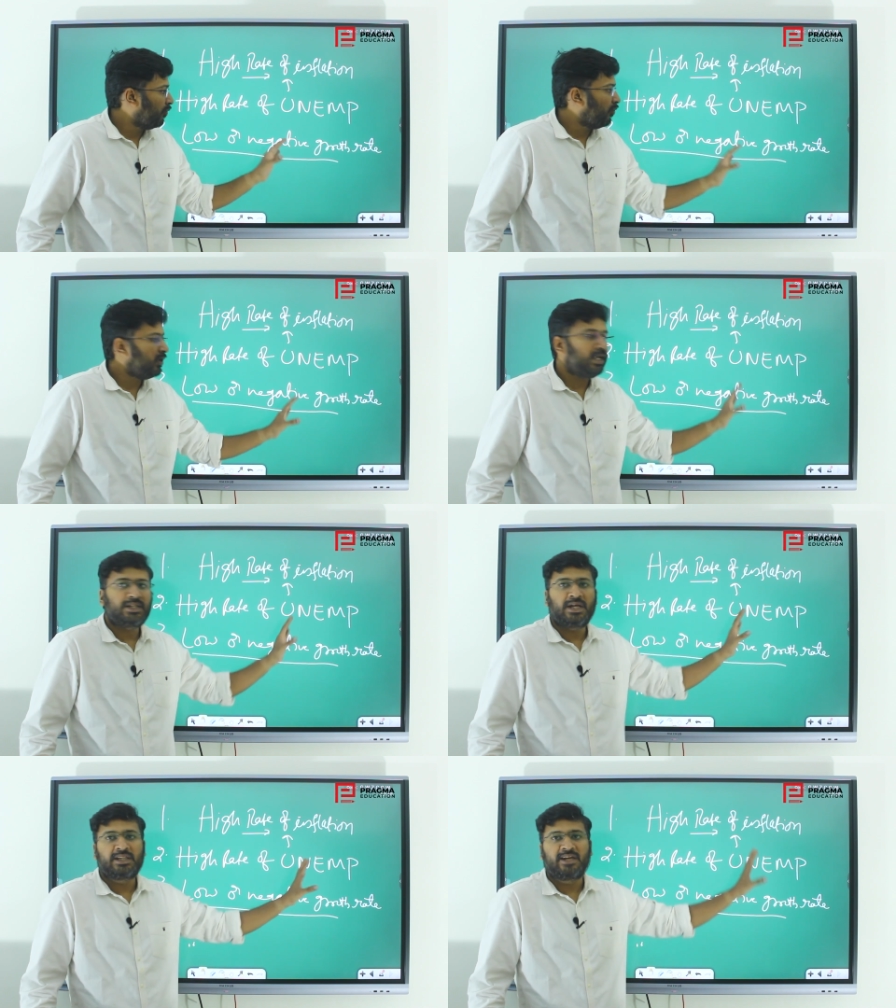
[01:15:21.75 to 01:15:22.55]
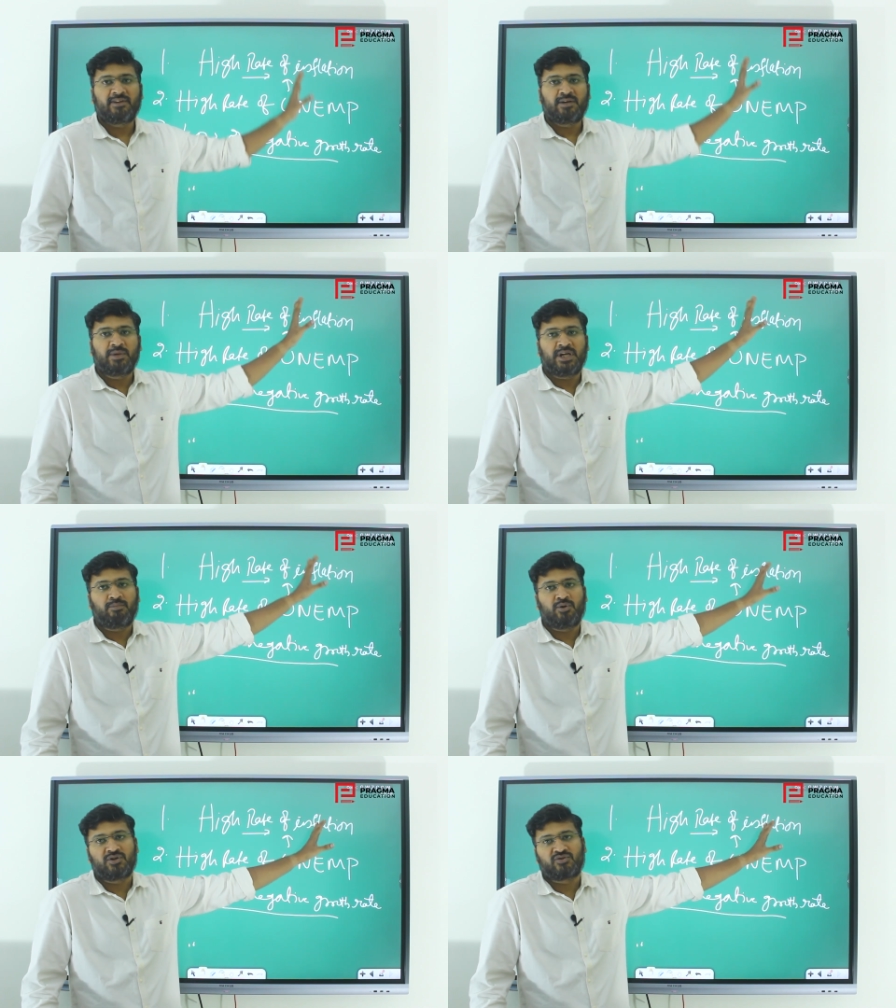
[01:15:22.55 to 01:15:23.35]
Only then they will be
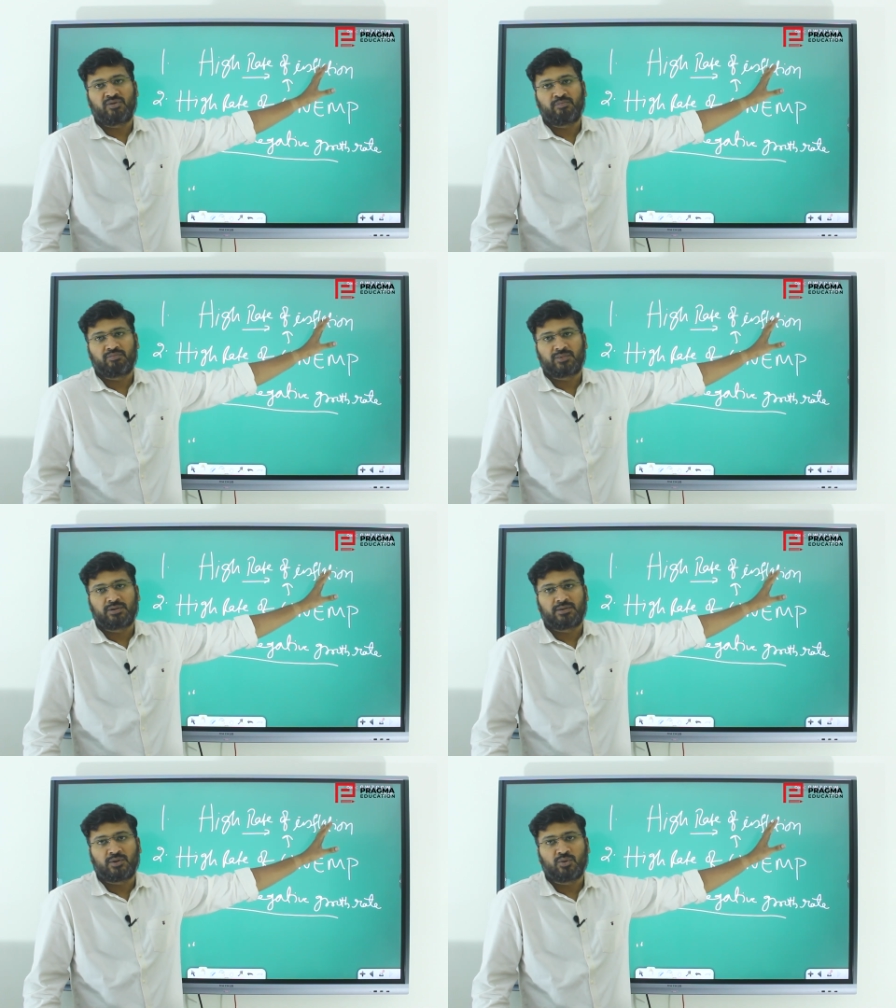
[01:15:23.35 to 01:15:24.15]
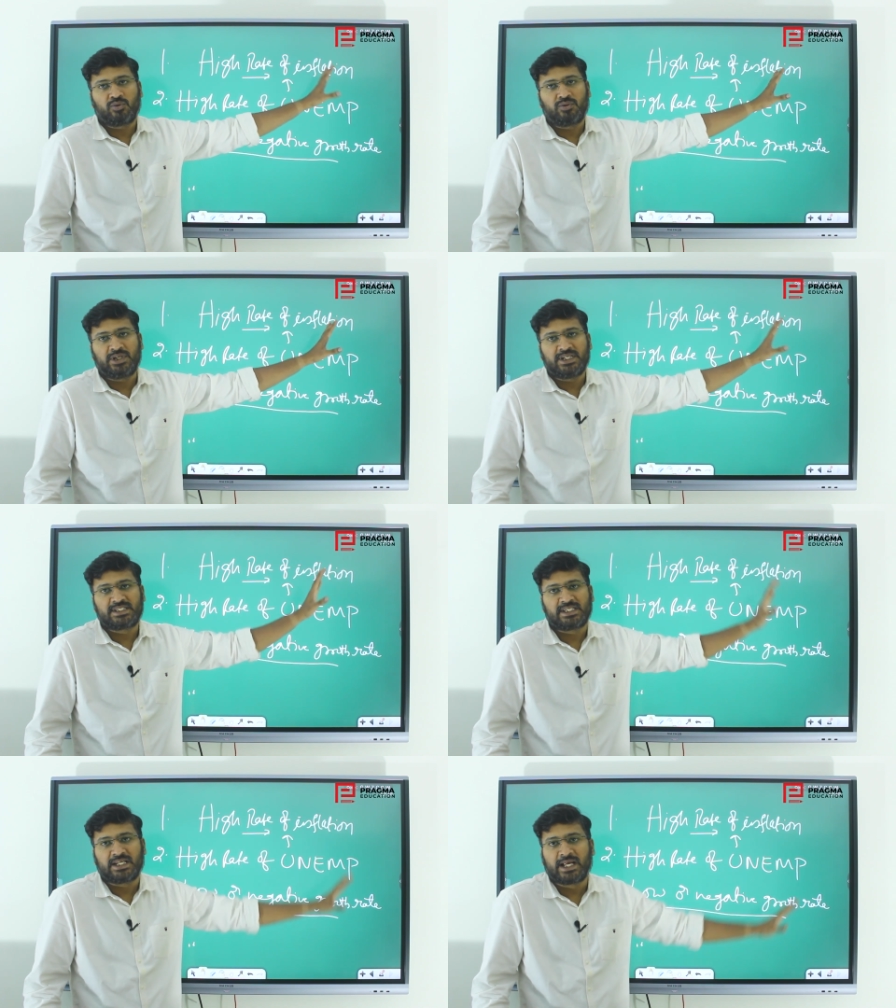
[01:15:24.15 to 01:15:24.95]
able to swim through these
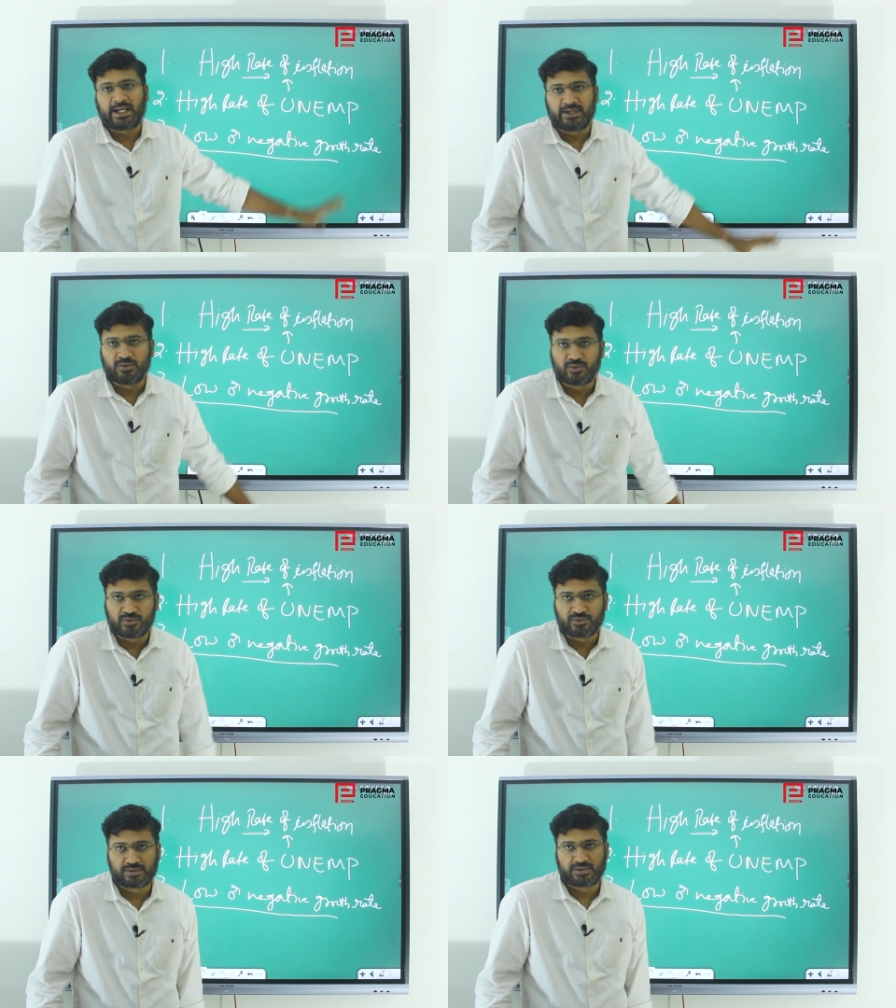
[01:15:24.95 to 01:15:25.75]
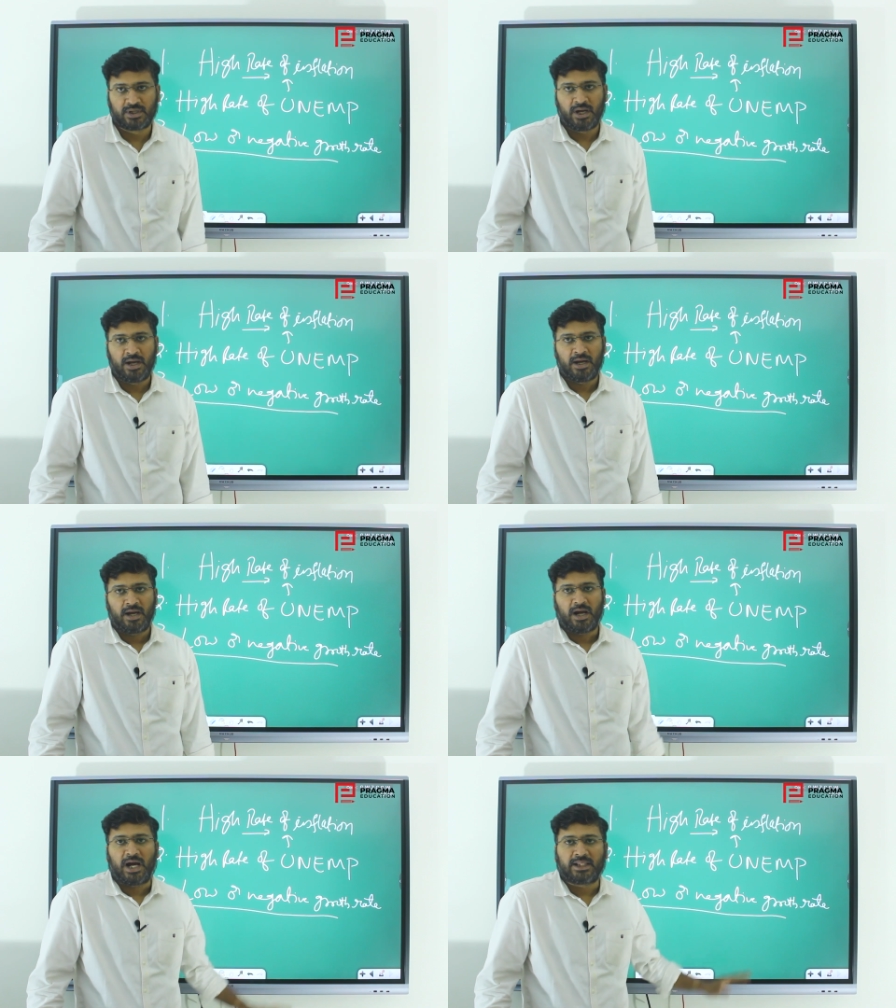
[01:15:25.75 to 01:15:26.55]
scenarios.
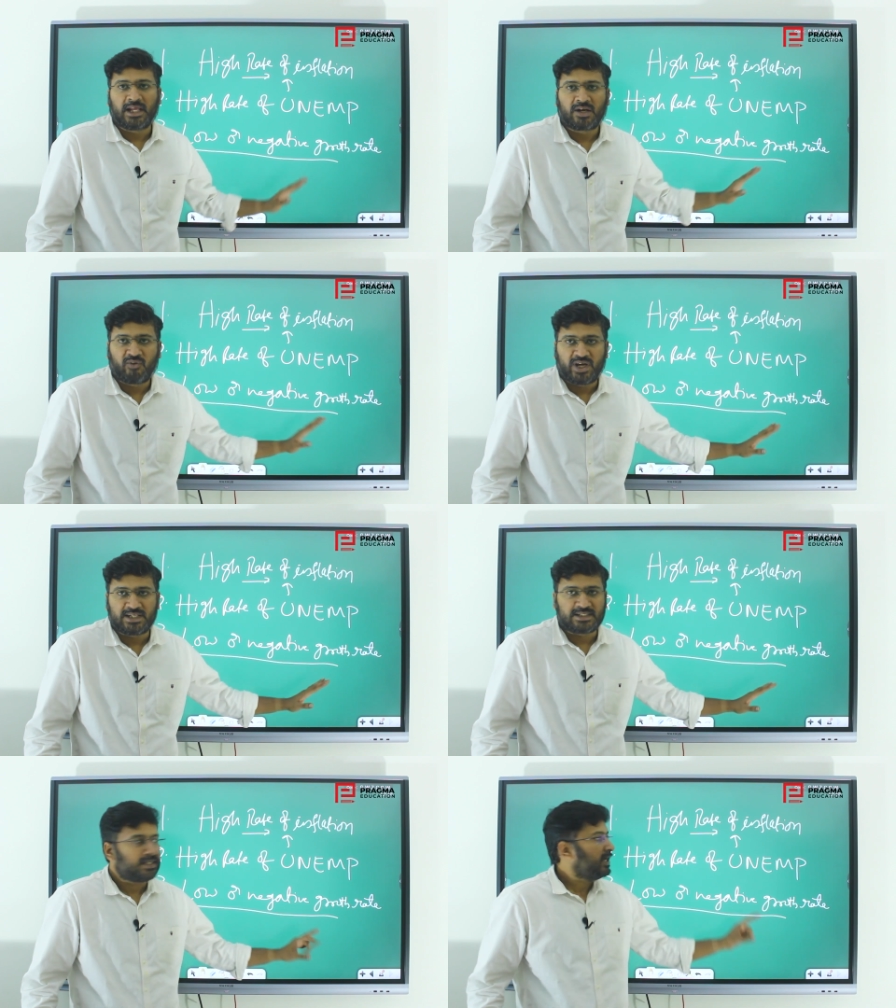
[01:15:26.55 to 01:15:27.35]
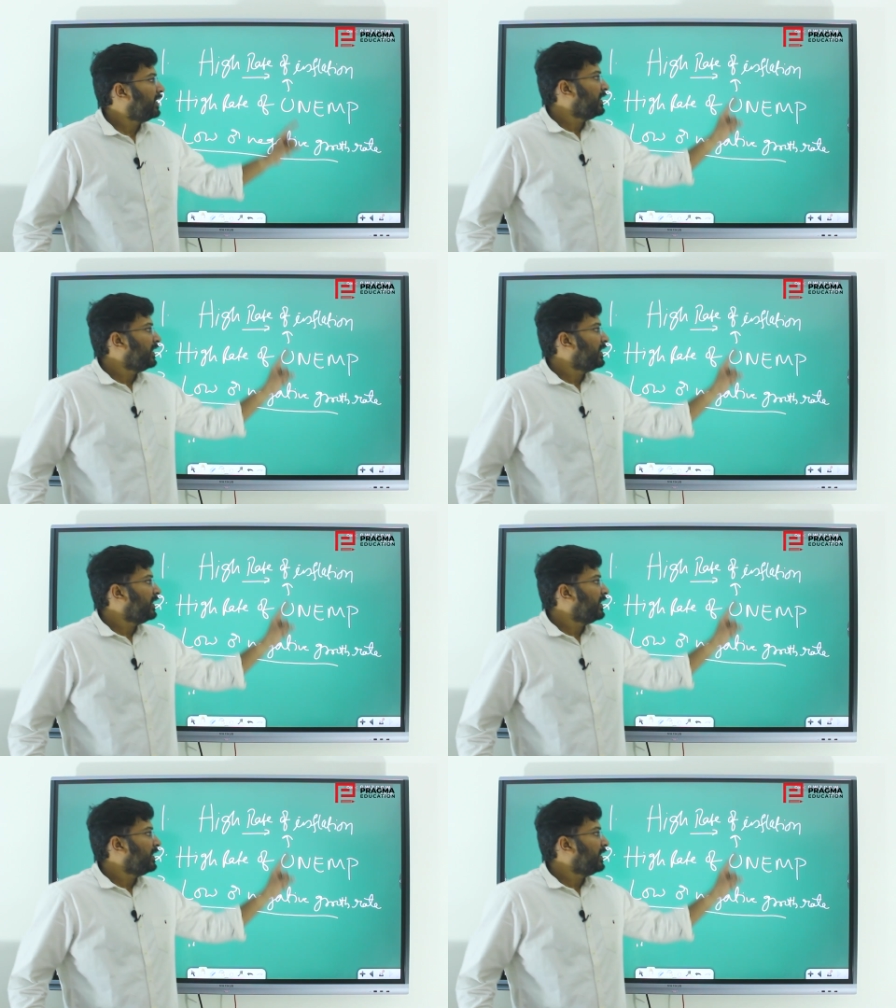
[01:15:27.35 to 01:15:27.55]
Otherwise,